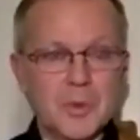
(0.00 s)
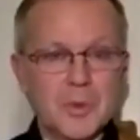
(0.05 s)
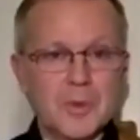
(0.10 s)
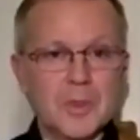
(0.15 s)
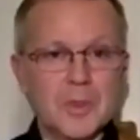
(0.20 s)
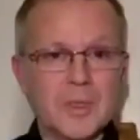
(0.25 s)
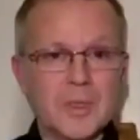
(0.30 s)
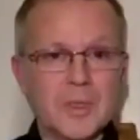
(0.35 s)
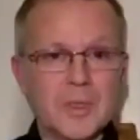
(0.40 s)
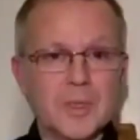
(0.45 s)

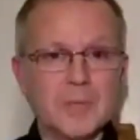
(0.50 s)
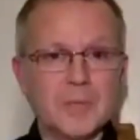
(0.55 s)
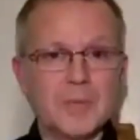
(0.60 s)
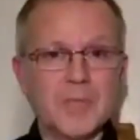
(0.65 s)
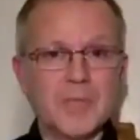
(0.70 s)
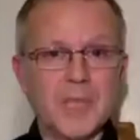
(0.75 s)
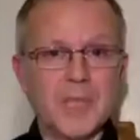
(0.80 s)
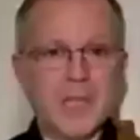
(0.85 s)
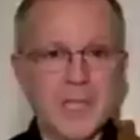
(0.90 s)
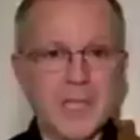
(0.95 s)
to
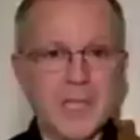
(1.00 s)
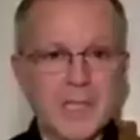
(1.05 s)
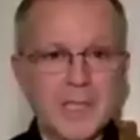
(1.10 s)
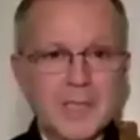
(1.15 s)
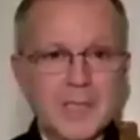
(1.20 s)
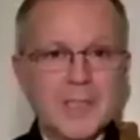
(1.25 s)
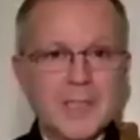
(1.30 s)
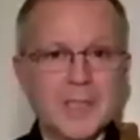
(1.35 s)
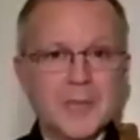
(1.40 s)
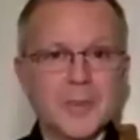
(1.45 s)
uh,
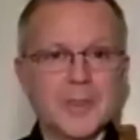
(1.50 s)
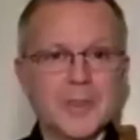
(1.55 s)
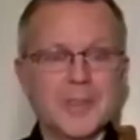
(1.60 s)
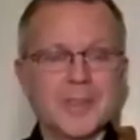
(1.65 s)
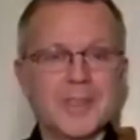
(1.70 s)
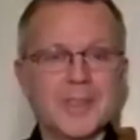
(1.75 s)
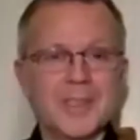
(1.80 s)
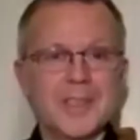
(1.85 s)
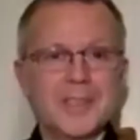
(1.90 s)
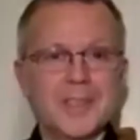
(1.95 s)
behind our
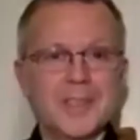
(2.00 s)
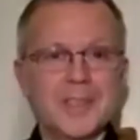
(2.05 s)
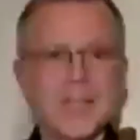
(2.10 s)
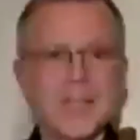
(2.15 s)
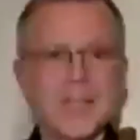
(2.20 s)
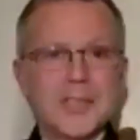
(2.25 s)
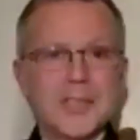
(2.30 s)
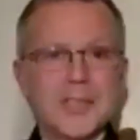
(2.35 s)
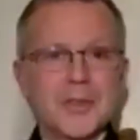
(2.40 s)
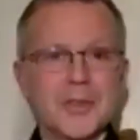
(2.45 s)

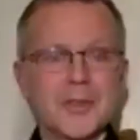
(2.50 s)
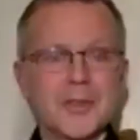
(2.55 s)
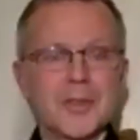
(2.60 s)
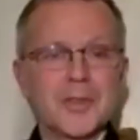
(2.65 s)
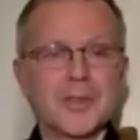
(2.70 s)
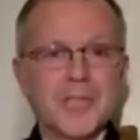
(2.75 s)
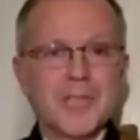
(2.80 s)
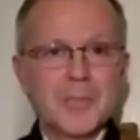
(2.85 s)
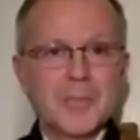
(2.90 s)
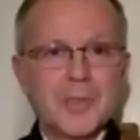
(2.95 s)
intellectual or
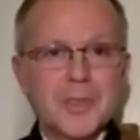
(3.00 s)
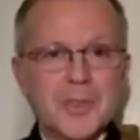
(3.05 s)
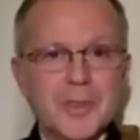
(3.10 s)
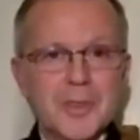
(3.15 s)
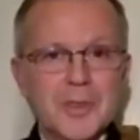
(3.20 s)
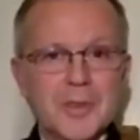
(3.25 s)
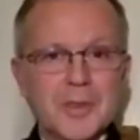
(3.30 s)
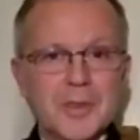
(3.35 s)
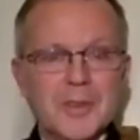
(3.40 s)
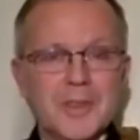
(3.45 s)

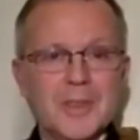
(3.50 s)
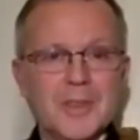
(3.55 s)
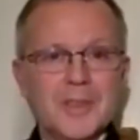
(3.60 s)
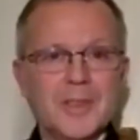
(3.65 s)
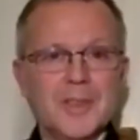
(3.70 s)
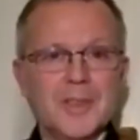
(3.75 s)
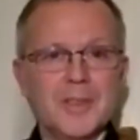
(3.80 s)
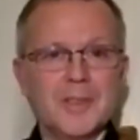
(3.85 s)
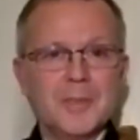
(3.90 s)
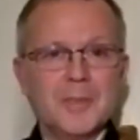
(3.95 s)
conceptual
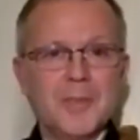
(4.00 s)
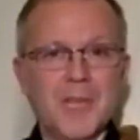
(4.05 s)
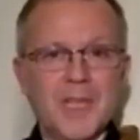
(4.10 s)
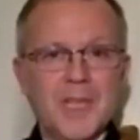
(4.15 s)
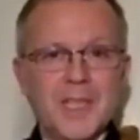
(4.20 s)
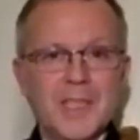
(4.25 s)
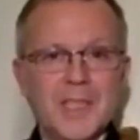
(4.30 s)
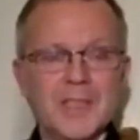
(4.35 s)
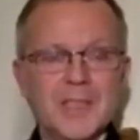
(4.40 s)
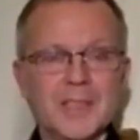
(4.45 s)

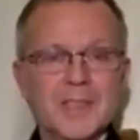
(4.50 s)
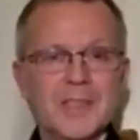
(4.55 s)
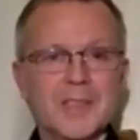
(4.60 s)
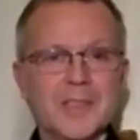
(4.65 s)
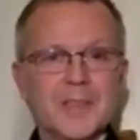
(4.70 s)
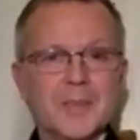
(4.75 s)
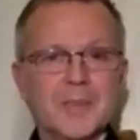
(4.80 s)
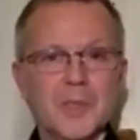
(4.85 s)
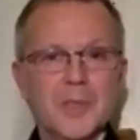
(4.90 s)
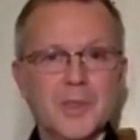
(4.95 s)
mind
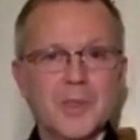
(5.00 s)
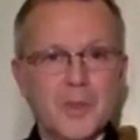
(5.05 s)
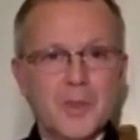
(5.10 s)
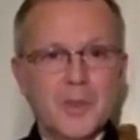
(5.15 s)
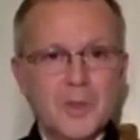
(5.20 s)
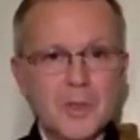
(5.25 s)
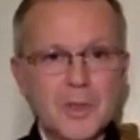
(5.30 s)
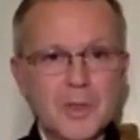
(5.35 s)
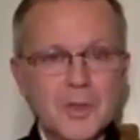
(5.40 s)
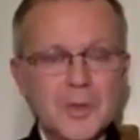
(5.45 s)
but
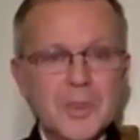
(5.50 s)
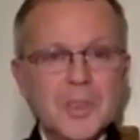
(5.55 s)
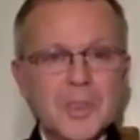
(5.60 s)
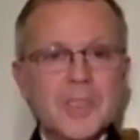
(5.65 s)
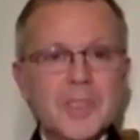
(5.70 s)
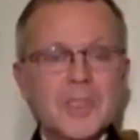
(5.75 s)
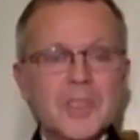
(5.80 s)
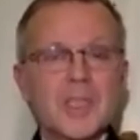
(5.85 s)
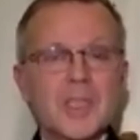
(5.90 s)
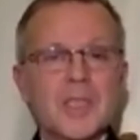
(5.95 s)
also
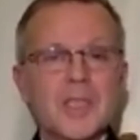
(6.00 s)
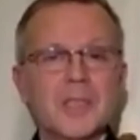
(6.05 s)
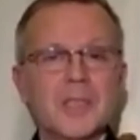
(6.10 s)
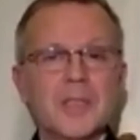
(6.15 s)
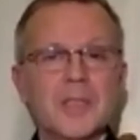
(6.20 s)
there's a